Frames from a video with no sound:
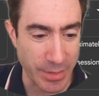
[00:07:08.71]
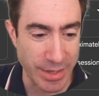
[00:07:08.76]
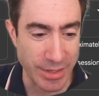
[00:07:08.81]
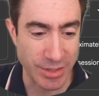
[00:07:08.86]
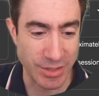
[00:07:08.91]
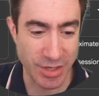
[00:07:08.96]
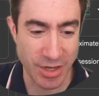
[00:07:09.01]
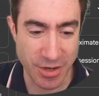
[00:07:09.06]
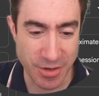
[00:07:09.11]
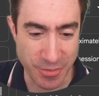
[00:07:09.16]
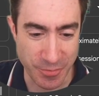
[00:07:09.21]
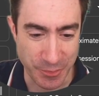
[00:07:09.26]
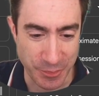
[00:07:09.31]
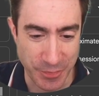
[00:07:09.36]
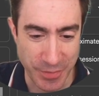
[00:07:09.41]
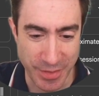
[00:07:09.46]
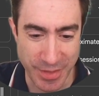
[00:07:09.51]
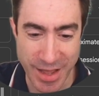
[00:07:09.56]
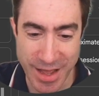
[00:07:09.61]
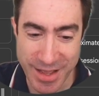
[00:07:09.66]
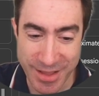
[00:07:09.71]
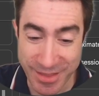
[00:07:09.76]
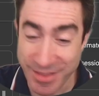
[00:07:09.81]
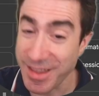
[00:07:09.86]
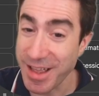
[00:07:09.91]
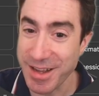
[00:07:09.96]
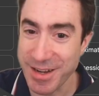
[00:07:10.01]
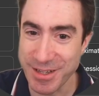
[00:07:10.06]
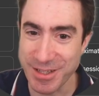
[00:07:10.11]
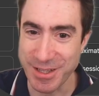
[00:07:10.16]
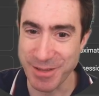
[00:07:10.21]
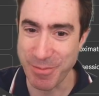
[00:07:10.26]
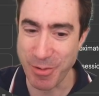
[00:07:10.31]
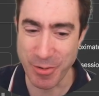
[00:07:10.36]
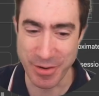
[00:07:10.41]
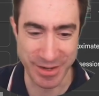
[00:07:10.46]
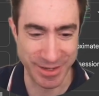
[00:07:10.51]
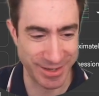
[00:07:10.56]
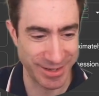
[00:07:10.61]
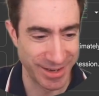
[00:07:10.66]
So that is the
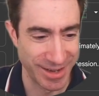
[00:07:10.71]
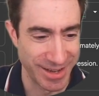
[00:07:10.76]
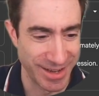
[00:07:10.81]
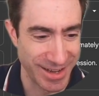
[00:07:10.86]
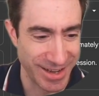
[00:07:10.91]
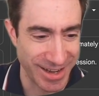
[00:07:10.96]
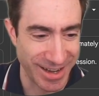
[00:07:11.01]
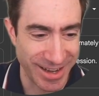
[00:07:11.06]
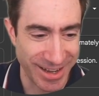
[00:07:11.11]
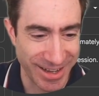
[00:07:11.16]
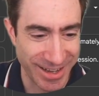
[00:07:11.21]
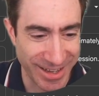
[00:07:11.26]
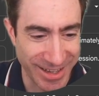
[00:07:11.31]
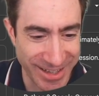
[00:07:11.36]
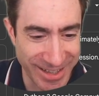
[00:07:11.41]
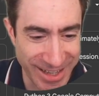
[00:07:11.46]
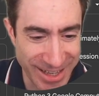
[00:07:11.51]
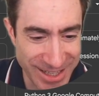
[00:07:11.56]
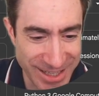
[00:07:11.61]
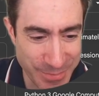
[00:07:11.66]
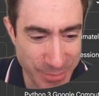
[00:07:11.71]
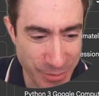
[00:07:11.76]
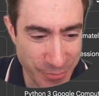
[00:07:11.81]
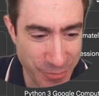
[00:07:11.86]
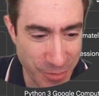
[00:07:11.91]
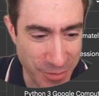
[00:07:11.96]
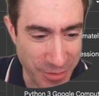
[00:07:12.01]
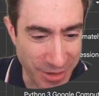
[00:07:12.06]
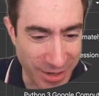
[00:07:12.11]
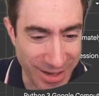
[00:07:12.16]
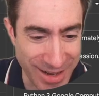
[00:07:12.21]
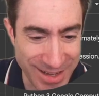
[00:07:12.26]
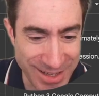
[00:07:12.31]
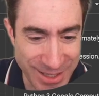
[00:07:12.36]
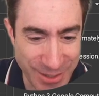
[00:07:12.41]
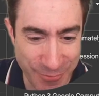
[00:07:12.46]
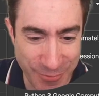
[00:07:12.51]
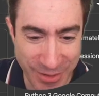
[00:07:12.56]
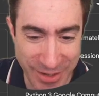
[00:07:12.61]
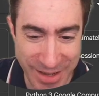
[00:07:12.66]
point. Let's move on.
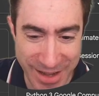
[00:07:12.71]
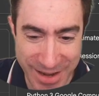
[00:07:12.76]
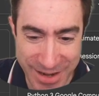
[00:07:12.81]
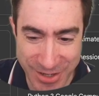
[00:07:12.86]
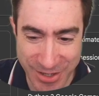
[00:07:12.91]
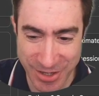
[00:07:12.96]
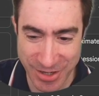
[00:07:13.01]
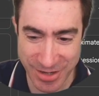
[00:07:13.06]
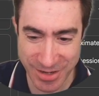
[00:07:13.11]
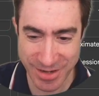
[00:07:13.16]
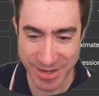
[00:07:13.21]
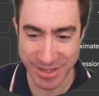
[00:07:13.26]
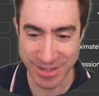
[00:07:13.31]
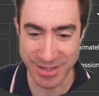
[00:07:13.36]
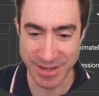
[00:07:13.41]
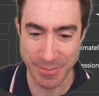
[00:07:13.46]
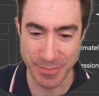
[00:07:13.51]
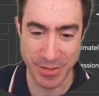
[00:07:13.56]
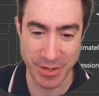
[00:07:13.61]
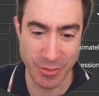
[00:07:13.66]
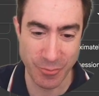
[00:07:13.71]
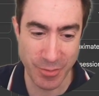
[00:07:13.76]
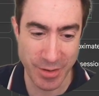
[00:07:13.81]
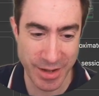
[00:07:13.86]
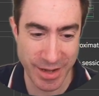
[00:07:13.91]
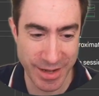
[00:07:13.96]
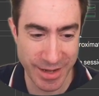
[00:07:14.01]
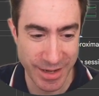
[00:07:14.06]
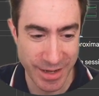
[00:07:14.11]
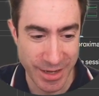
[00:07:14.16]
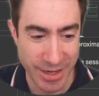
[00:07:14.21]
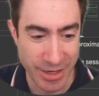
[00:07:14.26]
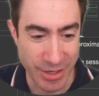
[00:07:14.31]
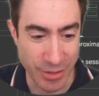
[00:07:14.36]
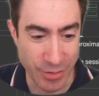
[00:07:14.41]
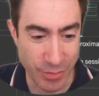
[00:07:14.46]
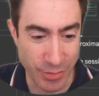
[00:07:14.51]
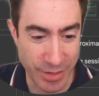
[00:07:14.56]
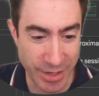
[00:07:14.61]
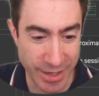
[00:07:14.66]
Classification is something where
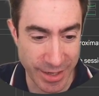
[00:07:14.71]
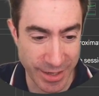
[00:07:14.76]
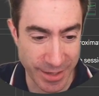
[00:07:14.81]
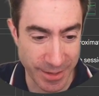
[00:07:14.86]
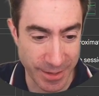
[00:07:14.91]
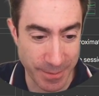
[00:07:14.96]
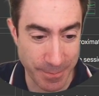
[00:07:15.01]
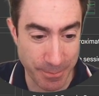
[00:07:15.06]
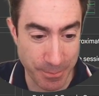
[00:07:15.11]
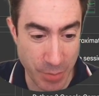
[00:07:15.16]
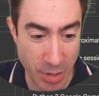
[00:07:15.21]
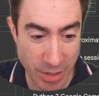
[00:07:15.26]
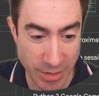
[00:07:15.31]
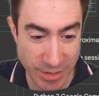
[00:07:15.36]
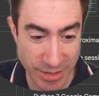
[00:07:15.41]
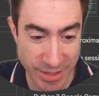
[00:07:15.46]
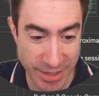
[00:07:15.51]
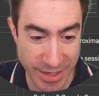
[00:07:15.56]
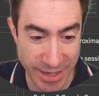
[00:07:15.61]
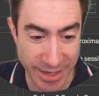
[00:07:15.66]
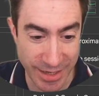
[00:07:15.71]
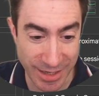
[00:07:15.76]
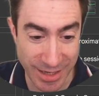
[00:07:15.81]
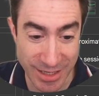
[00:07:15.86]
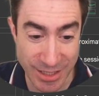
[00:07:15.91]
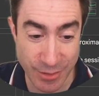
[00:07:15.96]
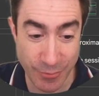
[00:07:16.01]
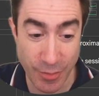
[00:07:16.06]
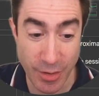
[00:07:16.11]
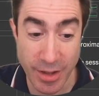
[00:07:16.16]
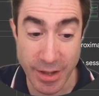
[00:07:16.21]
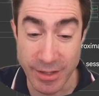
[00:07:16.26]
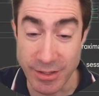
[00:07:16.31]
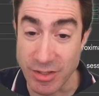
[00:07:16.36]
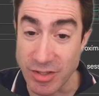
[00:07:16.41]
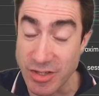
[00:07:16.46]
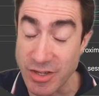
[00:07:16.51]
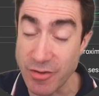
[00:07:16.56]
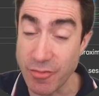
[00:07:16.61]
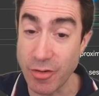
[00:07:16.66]
you can pass in a classifier. A
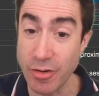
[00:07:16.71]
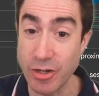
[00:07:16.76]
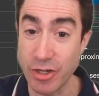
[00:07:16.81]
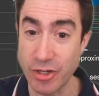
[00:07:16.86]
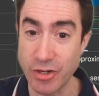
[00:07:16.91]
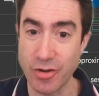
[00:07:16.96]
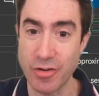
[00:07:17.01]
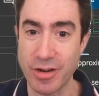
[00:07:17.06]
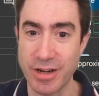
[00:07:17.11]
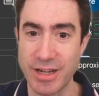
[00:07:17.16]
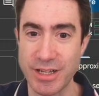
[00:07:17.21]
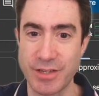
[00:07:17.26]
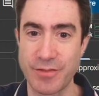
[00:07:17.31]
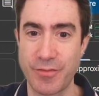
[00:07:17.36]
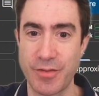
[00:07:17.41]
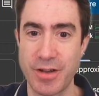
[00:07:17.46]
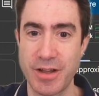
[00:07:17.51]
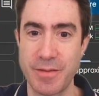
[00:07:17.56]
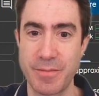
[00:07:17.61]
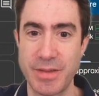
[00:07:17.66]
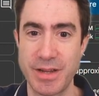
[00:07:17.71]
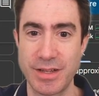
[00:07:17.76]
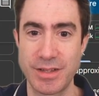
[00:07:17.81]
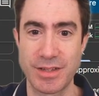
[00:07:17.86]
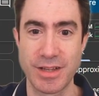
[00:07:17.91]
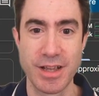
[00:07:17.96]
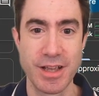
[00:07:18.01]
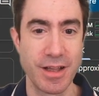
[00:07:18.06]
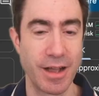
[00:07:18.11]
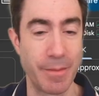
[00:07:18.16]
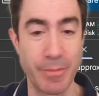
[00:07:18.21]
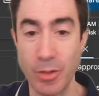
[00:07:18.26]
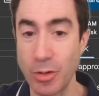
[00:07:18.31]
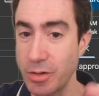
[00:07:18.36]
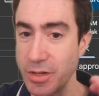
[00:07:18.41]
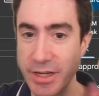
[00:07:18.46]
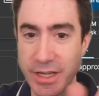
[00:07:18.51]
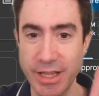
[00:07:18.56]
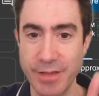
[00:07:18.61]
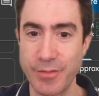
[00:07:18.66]
zero-shot classifier means I'm not
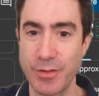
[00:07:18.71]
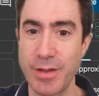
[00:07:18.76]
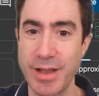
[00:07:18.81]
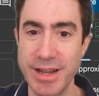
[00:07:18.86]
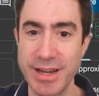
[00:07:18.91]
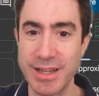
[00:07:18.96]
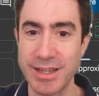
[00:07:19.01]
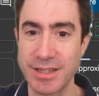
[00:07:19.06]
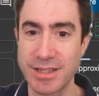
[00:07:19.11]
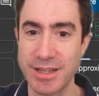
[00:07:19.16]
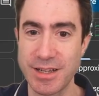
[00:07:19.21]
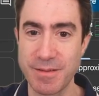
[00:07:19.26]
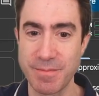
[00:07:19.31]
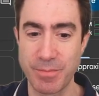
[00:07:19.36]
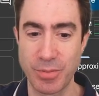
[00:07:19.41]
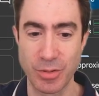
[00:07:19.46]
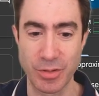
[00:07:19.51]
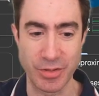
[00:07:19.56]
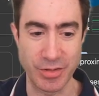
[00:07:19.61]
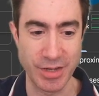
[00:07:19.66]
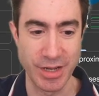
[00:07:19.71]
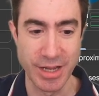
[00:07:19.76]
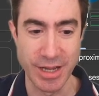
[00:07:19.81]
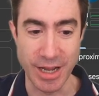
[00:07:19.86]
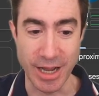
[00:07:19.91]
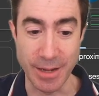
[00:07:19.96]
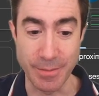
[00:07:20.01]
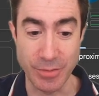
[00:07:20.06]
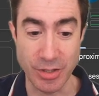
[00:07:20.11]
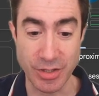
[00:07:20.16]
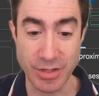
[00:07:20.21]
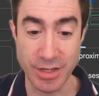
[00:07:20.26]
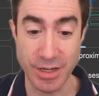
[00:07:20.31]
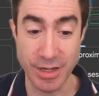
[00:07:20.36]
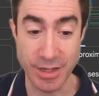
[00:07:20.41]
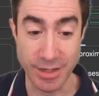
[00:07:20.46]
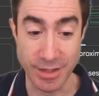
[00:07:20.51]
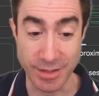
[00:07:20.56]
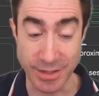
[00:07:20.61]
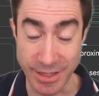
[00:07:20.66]
going to give you any examples. I'm just going
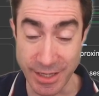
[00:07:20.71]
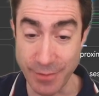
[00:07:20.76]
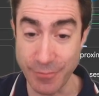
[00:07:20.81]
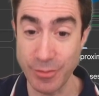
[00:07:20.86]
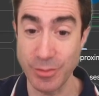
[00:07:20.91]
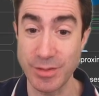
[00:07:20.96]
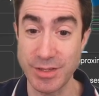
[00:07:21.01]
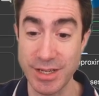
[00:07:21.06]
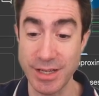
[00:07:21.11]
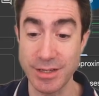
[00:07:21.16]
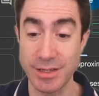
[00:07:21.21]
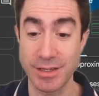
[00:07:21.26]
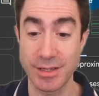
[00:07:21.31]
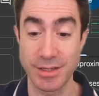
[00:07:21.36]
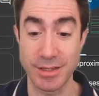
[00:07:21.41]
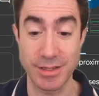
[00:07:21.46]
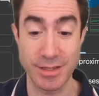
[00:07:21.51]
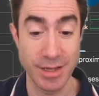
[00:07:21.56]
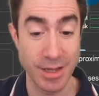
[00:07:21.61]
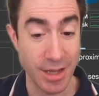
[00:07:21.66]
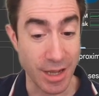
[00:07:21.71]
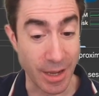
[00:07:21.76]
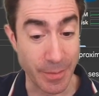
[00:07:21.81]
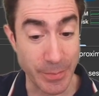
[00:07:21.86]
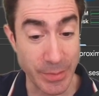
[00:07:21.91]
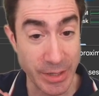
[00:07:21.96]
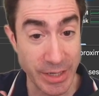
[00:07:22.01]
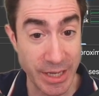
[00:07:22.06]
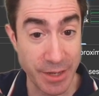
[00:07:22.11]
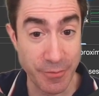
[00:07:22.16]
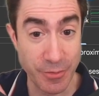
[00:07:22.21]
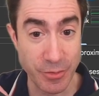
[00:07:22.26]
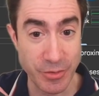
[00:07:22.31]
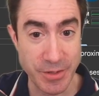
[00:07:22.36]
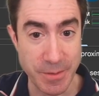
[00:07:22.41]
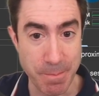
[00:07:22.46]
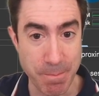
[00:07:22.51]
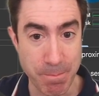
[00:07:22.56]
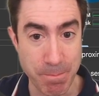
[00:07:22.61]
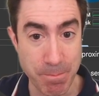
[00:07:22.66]
to give you a sentence. I'm going to give you
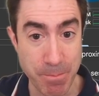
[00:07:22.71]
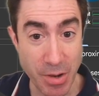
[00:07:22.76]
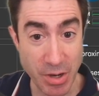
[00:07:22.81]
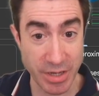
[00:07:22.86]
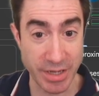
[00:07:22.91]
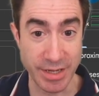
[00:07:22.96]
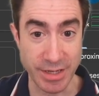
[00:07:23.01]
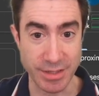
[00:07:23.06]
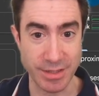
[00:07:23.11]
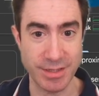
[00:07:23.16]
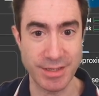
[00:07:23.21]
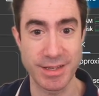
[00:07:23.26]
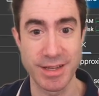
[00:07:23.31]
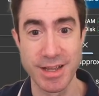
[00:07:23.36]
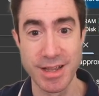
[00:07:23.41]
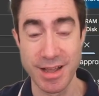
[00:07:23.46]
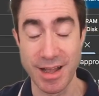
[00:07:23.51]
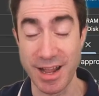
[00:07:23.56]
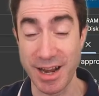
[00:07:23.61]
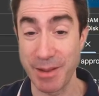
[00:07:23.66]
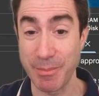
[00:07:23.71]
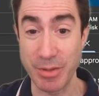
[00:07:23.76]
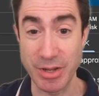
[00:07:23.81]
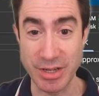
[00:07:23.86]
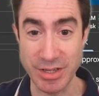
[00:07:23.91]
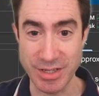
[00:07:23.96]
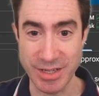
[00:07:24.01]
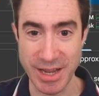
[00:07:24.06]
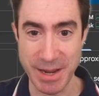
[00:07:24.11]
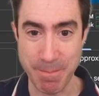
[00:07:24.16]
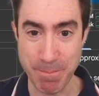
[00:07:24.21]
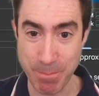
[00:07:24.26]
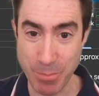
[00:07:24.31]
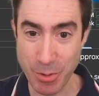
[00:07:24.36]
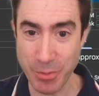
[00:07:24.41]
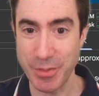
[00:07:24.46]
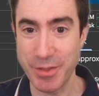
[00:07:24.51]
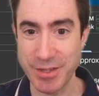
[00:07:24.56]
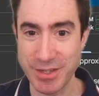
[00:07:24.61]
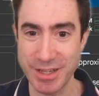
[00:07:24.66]
some buckets, and I'm going to say,
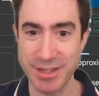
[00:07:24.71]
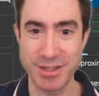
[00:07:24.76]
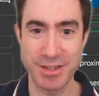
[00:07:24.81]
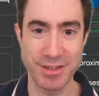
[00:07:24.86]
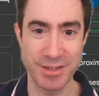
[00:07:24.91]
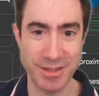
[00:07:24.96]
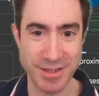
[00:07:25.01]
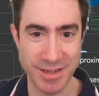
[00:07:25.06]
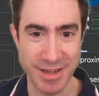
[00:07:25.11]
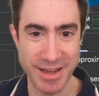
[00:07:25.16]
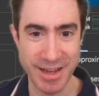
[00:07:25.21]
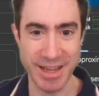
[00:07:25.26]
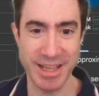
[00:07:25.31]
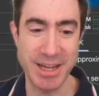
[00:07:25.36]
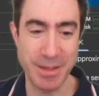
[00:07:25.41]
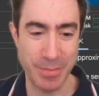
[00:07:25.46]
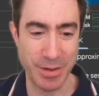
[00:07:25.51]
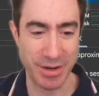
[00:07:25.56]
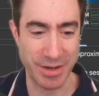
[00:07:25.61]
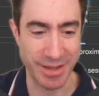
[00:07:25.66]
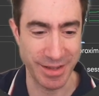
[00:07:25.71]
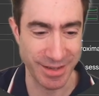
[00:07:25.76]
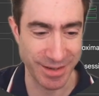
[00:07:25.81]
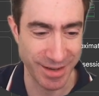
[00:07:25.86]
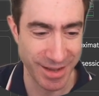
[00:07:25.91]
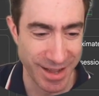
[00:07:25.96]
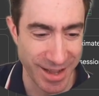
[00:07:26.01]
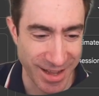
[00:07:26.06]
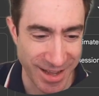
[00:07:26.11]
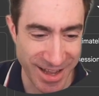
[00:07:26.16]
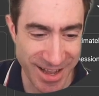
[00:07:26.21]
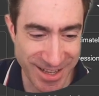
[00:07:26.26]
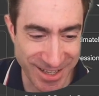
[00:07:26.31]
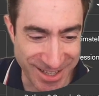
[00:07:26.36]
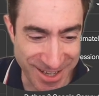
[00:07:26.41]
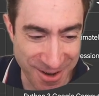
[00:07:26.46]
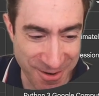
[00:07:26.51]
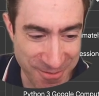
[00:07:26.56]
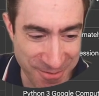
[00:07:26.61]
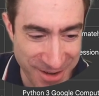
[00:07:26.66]
put the sentence in a bucket. And
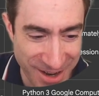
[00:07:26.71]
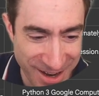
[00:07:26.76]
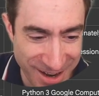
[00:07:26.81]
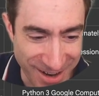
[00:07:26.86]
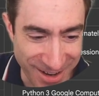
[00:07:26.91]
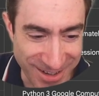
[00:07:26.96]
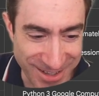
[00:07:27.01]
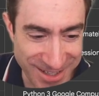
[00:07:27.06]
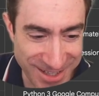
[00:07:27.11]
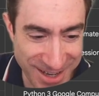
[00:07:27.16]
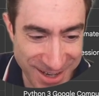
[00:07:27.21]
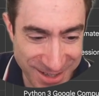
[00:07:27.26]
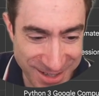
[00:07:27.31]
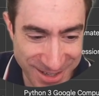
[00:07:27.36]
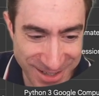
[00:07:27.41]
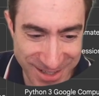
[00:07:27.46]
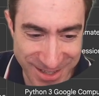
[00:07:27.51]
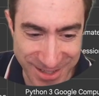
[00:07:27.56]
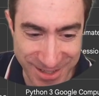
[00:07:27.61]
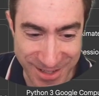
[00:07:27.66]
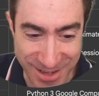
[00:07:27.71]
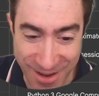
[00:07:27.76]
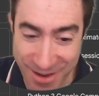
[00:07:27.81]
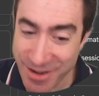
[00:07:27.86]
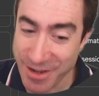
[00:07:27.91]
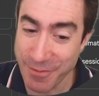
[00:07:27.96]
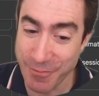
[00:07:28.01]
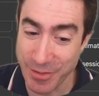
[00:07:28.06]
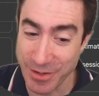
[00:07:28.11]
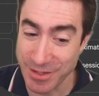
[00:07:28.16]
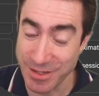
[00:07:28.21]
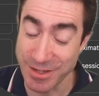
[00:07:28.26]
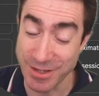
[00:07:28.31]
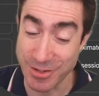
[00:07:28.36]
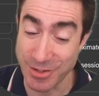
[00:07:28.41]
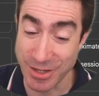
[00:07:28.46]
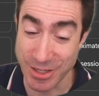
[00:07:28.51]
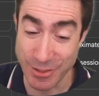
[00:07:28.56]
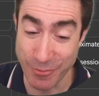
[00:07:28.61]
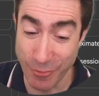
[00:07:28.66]
so our sentence is Hugging Face's
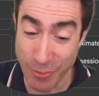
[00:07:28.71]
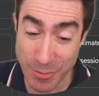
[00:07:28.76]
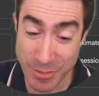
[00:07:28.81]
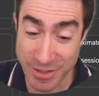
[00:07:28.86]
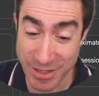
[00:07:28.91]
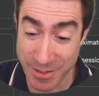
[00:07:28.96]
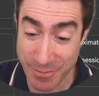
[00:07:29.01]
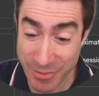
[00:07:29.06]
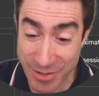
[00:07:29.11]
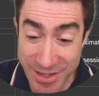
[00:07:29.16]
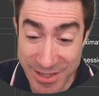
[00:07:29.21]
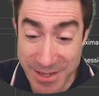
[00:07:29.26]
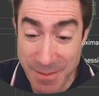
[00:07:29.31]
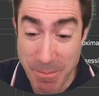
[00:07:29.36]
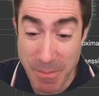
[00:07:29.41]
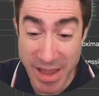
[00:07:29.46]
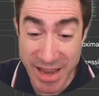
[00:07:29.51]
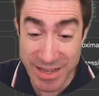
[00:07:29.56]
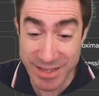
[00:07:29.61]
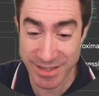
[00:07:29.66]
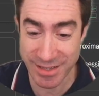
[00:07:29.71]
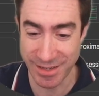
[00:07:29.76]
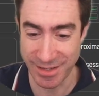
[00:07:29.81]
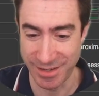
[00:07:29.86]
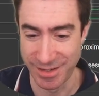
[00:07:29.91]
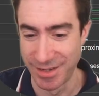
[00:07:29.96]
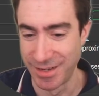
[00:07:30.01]
Transformers library is amazing.